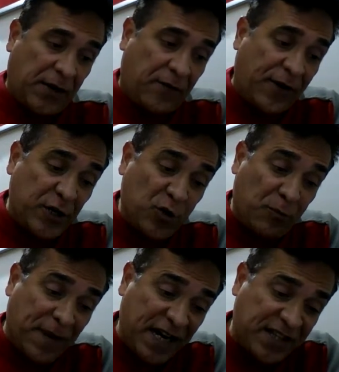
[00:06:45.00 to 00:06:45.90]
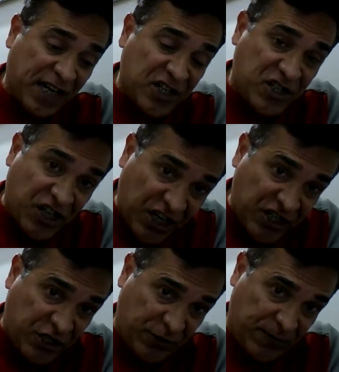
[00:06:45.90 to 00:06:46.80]
when you make that
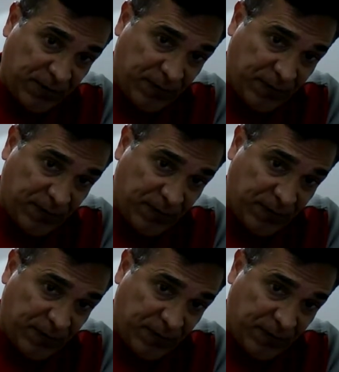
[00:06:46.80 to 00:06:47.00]
change,